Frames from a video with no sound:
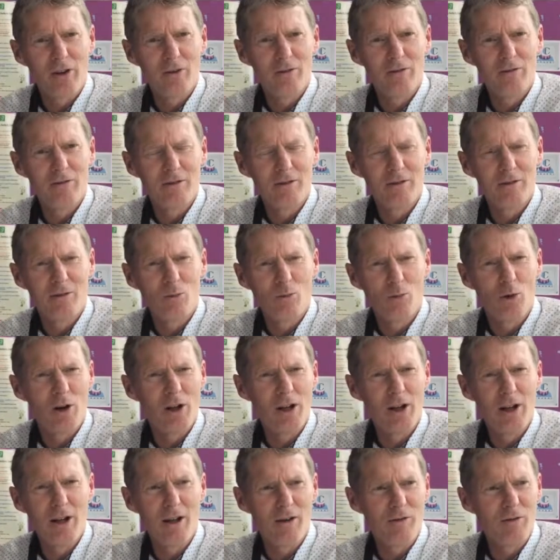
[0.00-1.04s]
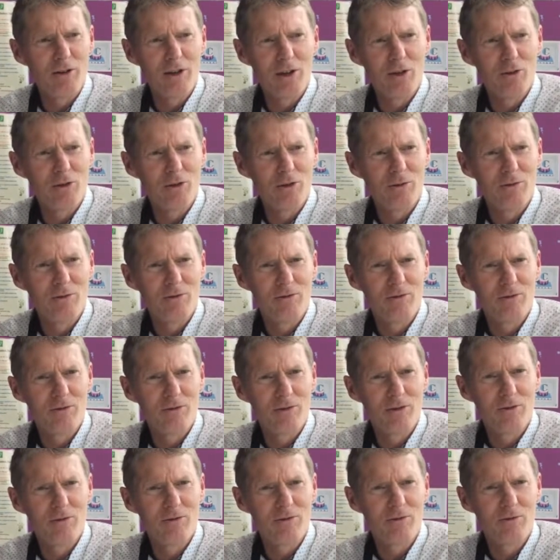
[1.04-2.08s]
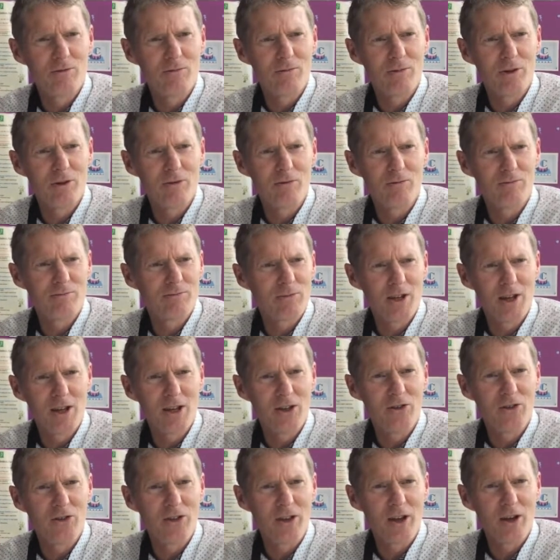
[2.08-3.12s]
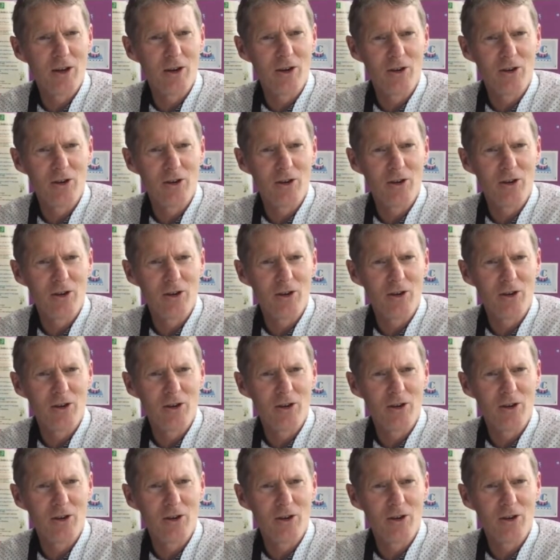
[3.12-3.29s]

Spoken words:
So what a lovely group of kids they